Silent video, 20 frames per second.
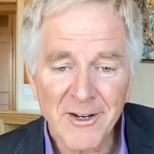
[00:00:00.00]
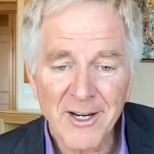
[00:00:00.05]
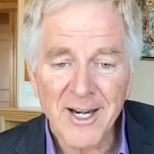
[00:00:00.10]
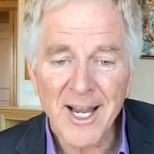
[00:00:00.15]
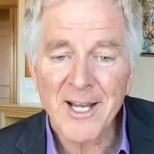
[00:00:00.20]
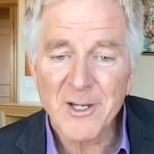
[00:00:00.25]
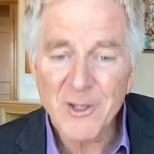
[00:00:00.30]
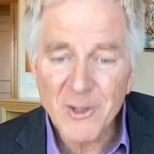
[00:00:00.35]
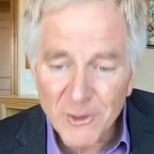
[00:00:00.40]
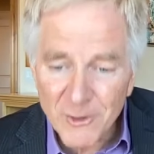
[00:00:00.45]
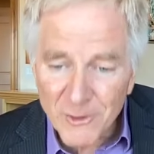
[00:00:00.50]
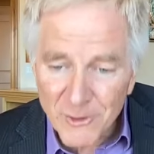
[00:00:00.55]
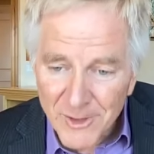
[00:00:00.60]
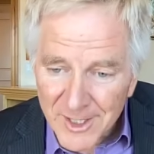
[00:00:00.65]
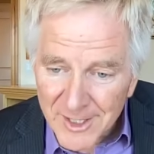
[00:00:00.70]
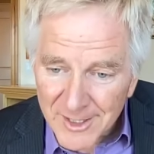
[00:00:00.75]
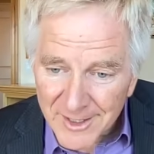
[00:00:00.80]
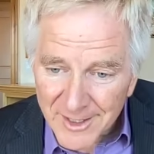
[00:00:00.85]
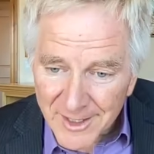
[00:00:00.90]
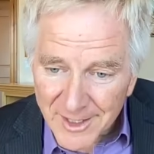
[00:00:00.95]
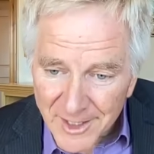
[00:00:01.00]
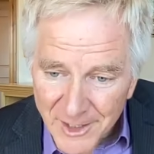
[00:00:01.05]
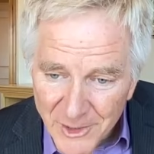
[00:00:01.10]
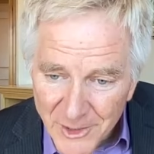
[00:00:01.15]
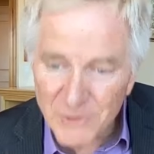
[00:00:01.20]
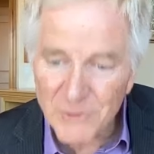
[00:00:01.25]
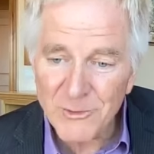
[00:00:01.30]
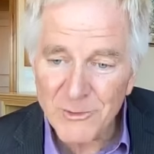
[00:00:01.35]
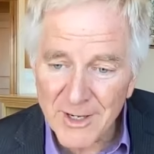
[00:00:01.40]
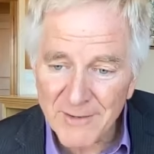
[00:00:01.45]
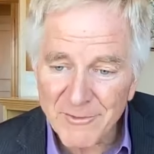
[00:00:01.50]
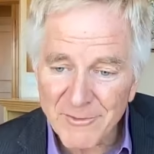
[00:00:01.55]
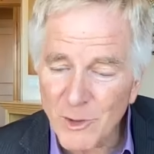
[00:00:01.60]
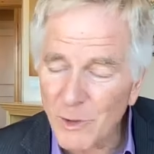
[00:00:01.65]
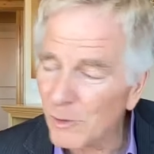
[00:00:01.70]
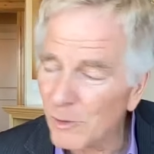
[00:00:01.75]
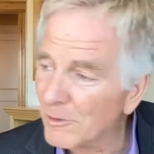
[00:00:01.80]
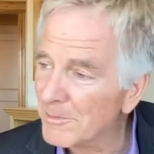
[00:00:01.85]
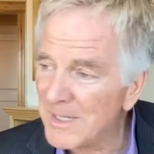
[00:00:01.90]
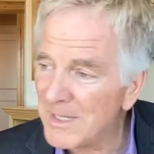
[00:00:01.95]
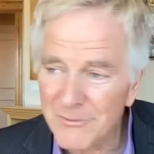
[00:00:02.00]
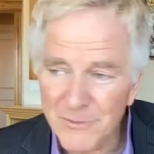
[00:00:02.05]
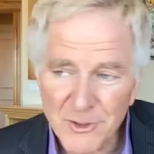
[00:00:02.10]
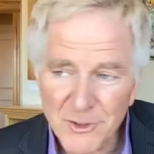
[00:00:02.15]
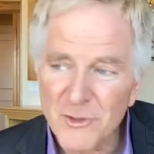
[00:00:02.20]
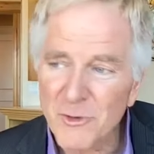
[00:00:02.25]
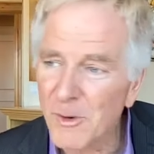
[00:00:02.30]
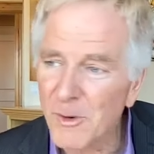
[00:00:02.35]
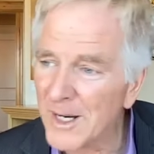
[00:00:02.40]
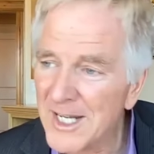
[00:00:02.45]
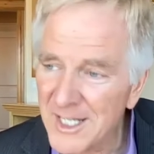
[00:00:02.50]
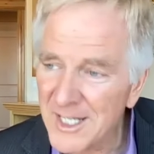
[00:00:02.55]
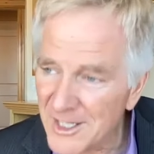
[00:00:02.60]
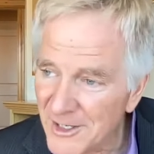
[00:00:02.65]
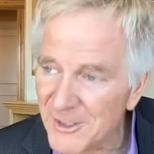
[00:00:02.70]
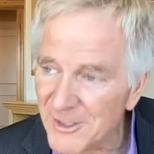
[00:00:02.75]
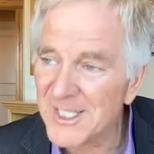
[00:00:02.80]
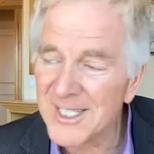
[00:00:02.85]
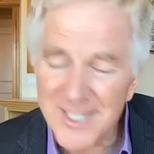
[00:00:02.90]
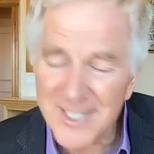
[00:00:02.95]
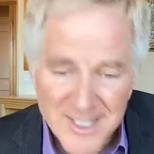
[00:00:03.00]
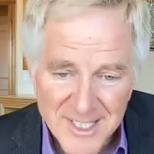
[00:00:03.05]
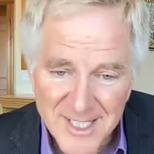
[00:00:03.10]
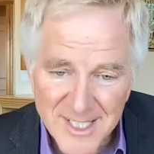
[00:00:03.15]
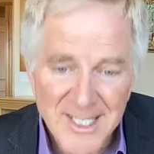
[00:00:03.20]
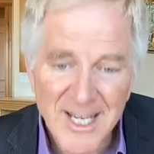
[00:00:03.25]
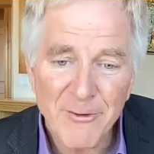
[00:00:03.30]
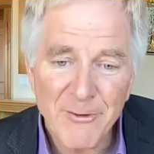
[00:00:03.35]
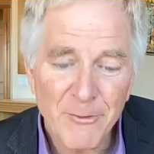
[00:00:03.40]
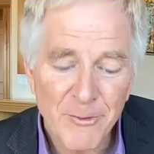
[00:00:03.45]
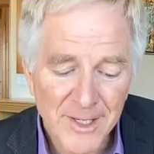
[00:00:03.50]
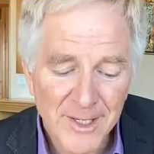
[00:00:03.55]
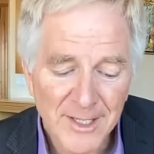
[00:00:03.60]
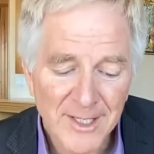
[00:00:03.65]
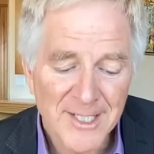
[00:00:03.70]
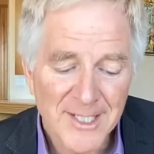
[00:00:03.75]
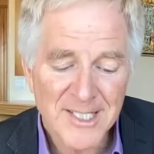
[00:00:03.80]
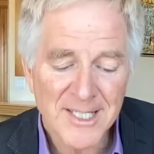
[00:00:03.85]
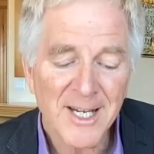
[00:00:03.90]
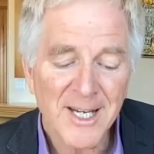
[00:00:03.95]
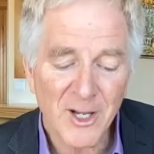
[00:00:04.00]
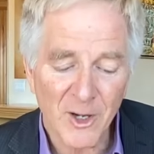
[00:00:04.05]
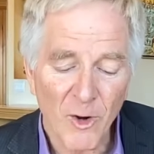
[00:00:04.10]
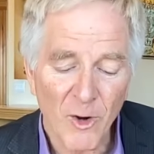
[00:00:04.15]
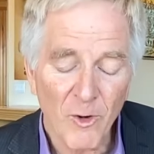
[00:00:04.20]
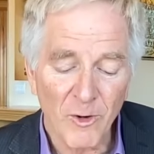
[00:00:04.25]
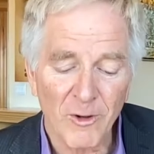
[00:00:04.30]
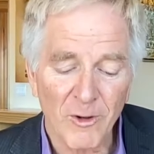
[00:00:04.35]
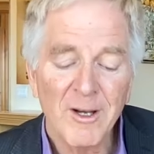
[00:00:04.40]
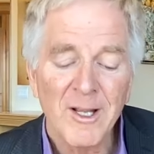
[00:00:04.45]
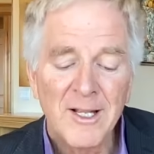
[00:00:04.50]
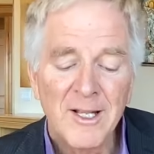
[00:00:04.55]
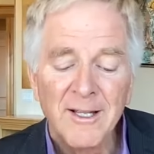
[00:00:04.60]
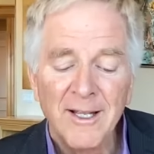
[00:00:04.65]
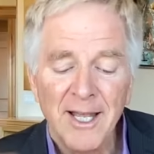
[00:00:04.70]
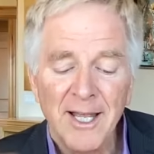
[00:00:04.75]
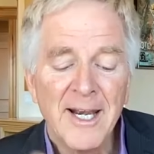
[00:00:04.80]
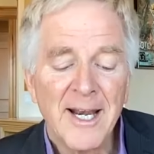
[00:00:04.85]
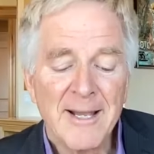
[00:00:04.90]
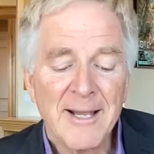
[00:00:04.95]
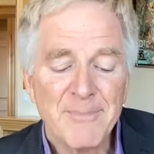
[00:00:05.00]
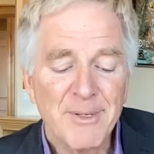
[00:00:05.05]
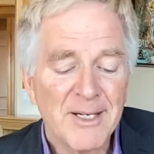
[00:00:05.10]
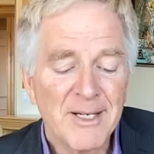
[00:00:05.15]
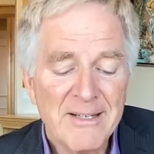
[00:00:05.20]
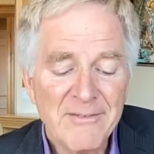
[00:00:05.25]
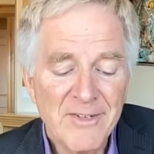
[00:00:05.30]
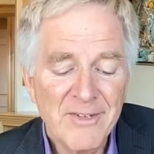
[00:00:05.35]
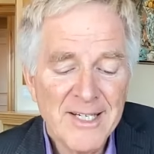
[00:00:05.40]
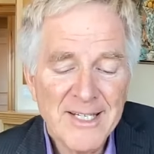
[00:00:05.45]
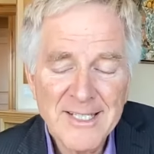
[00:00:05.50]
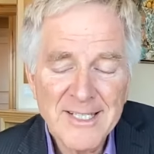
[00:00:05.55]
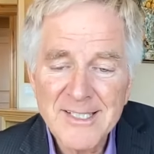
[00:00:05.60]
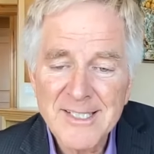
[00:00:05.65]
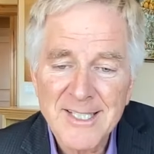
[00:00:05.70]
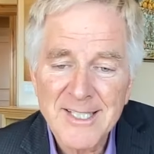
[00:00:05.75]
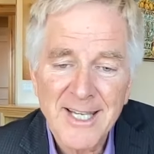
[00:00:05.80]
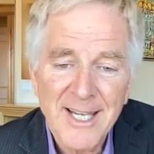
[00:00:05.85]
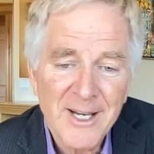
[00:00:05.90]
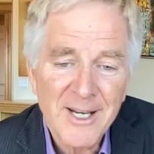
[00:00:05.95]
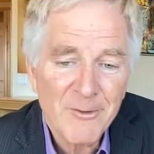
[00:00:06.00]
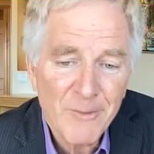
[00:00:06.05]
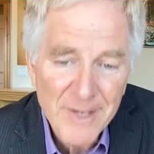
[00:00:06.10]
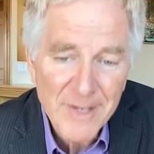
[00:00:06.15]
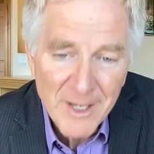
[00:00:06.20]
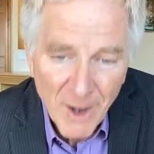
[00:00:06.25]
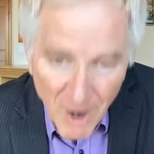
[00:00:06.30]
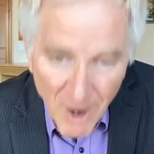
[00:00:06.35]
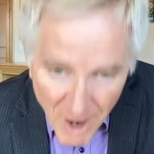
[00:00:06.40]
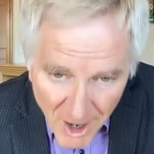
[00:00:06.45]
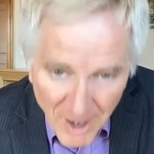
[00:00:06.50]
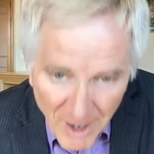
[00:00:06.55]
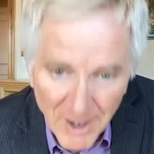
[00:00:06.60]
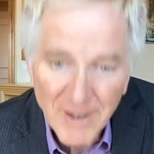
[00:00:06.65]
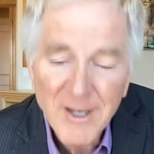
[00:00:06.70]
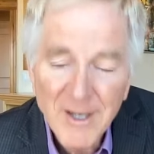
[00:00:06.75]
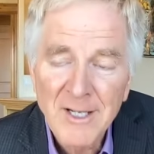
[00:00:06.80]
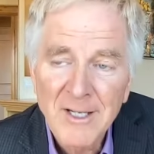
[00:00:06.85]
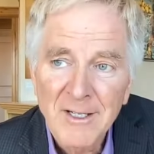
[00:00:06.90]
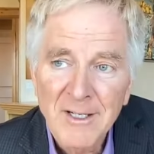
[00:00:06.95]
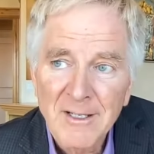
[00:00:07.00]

And I know you have told me for 20 years, this is a realistic goal, and I believe it is, and we are,